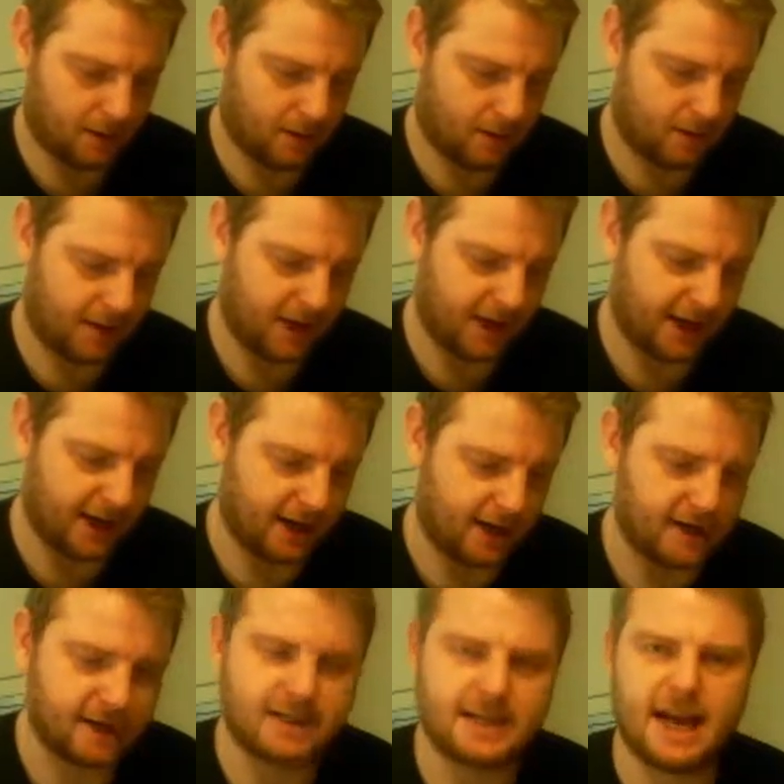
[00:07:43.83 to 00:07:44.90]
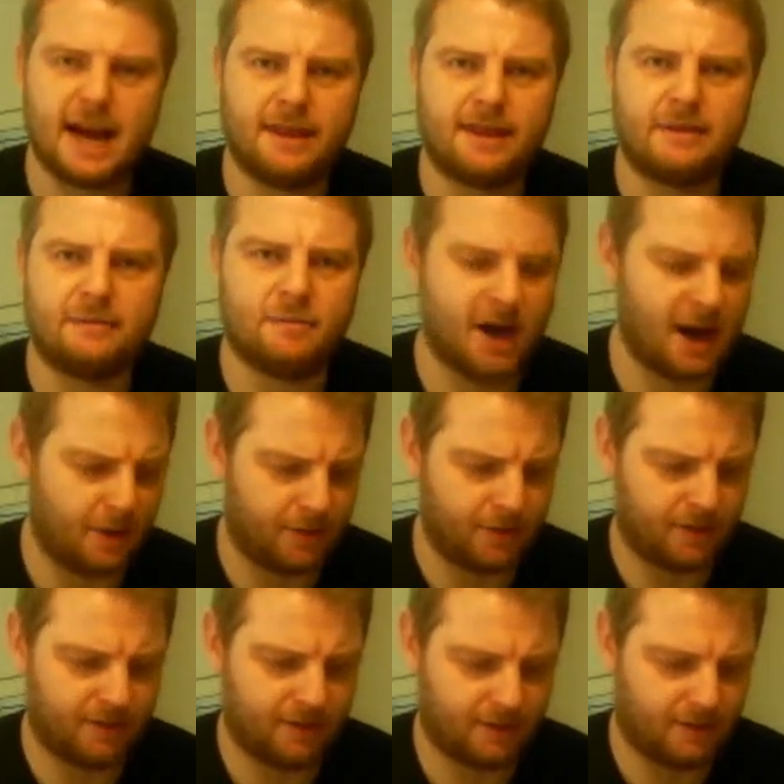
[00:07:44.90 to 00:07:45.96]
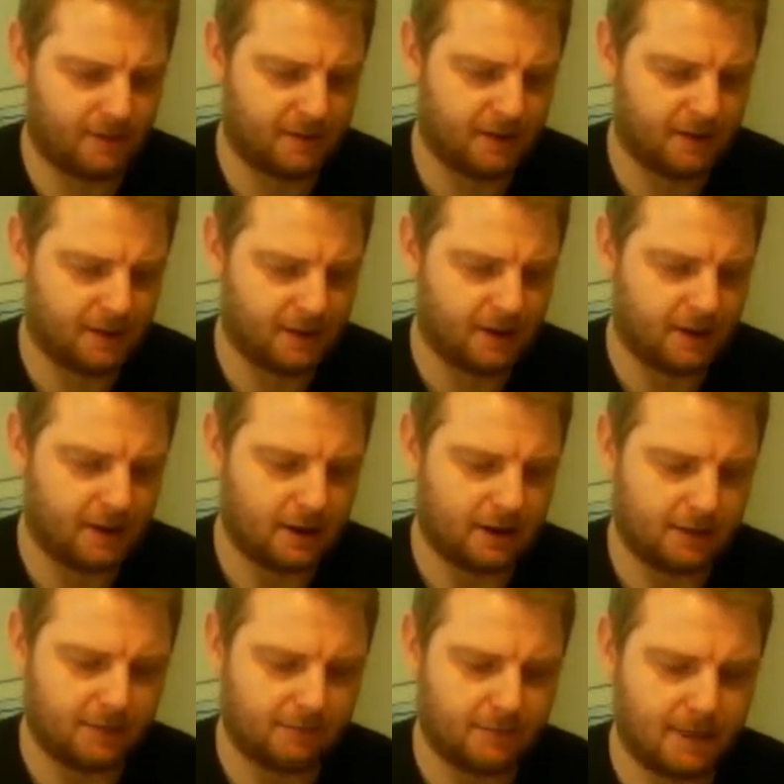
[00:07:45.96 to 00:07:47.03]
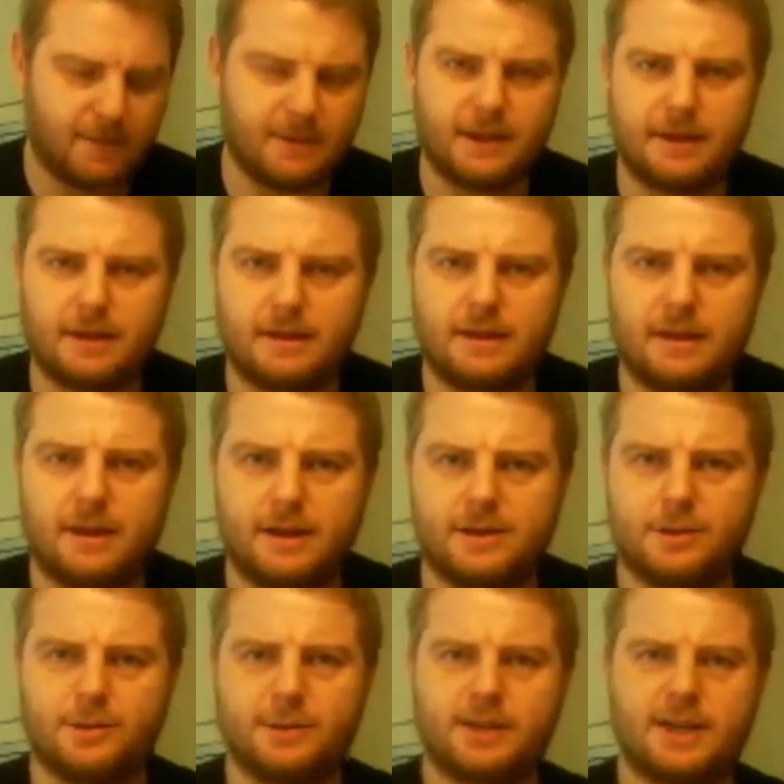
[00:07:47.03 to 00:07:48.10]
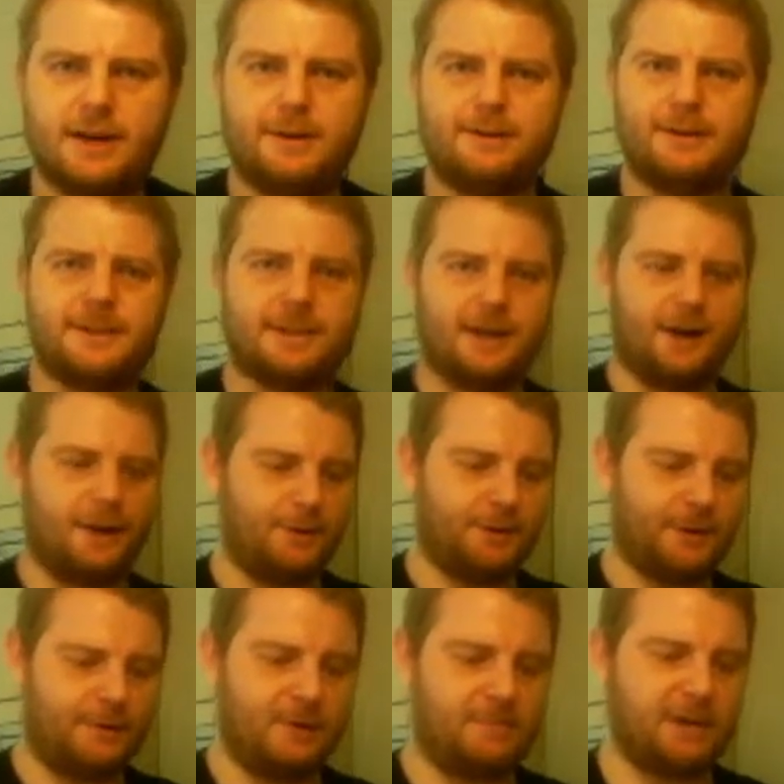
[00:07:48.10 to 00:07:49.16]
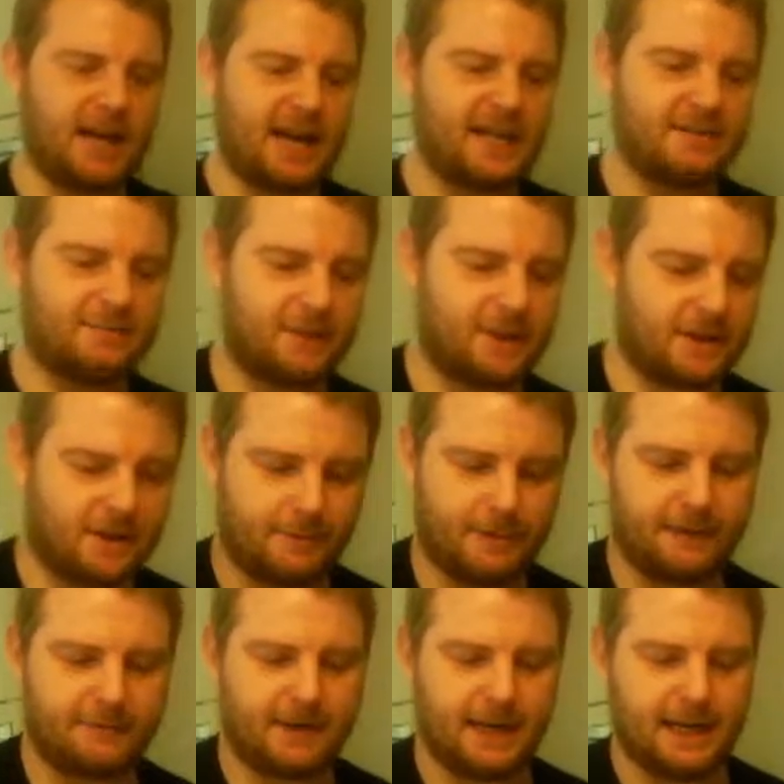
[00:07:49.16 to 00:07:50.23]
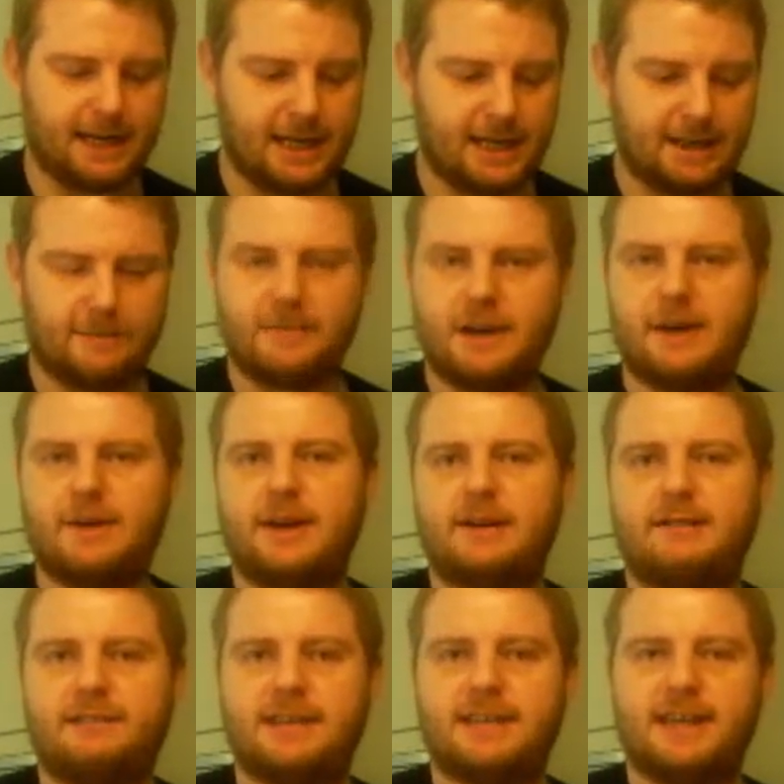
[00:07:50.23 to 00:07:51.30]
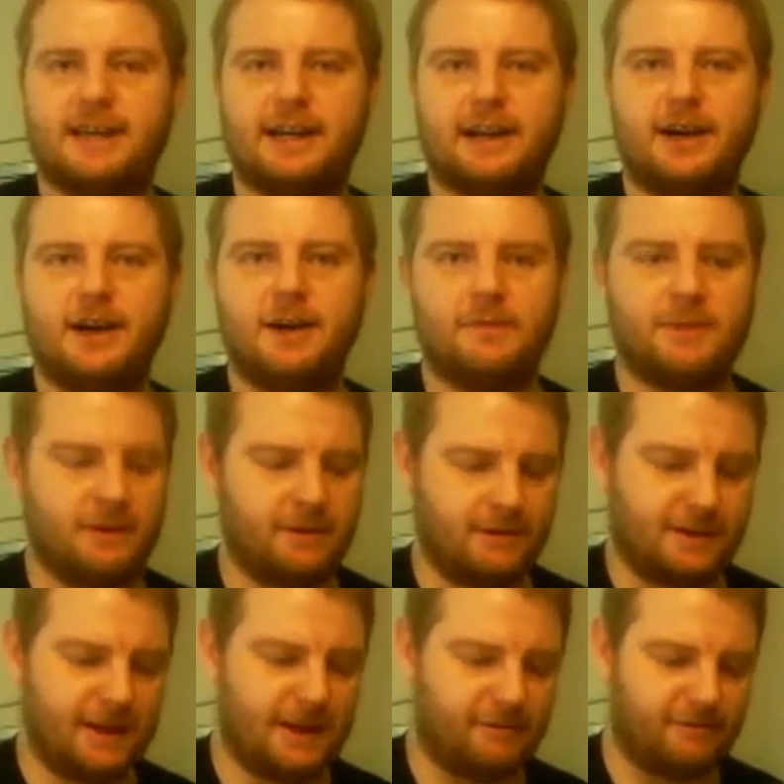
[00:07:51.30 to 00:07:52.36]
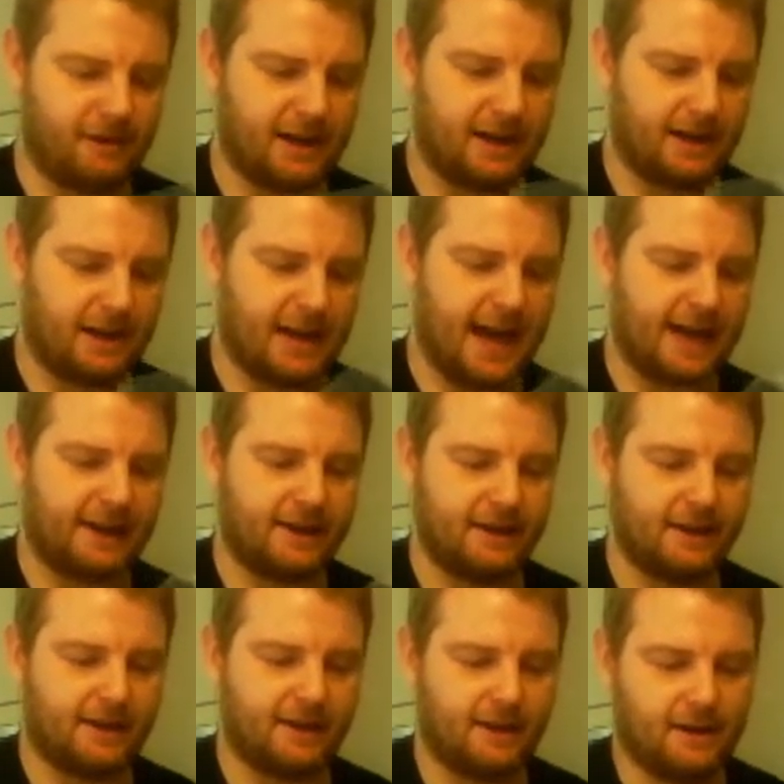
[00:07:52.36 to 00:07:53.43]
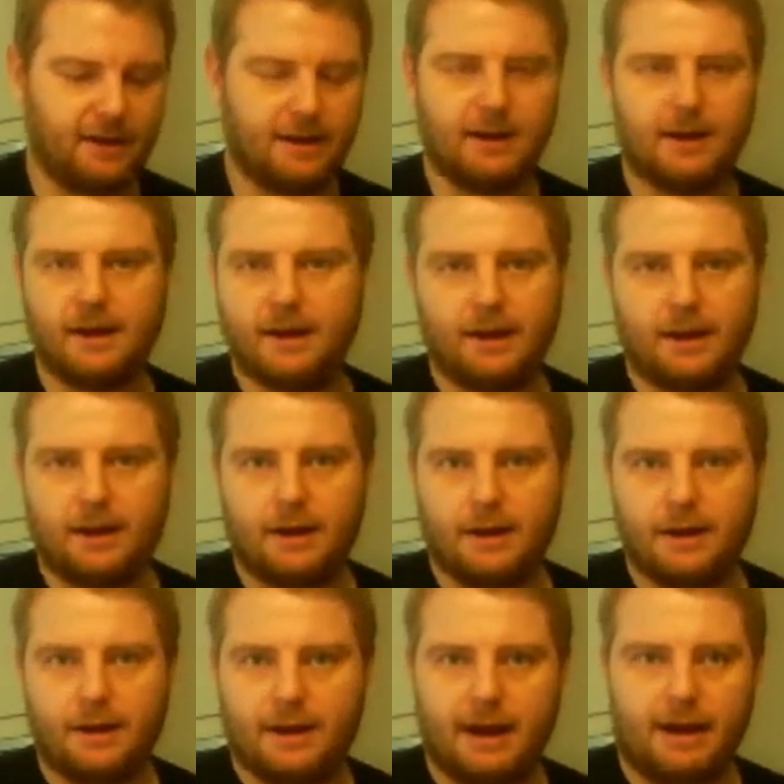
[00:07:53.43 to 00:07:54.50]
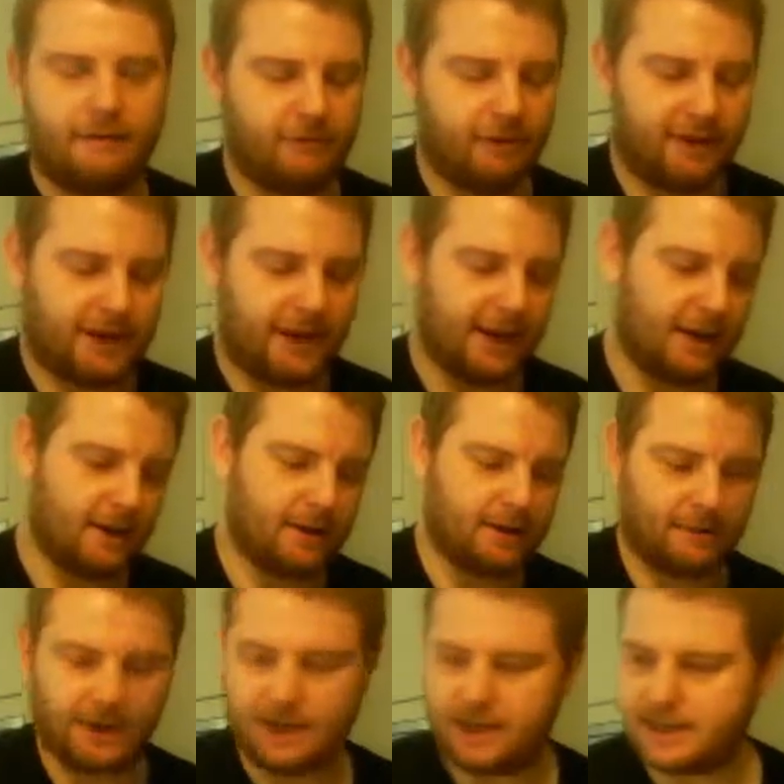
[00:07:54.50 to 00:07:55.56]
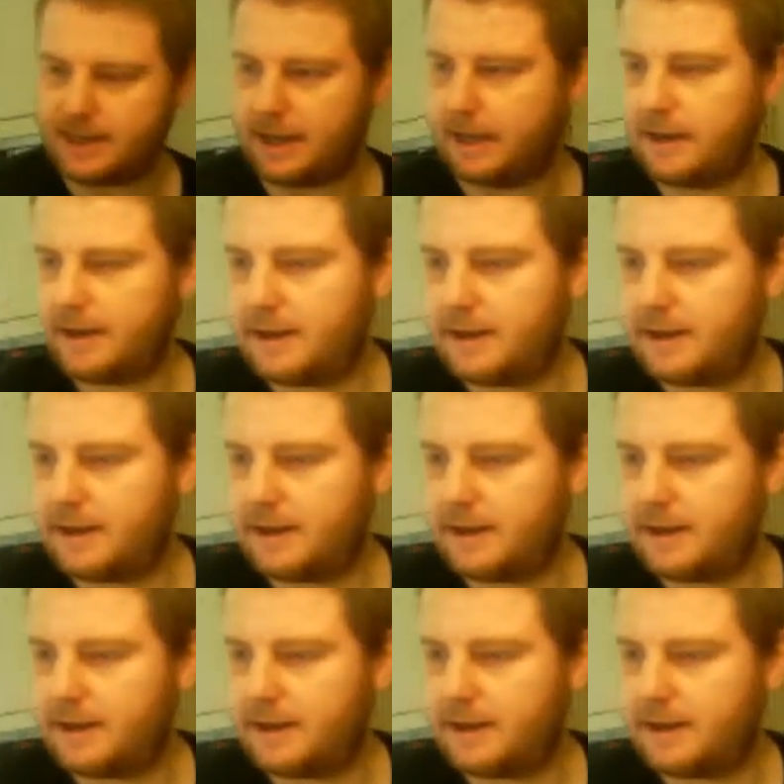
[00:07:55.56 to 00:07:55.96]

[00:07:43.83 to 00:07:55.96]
I mean, I can understand them around, like maybe the torsos to hold them in place, but do we really need them around every single arm and every leg and everything? I mean, is it?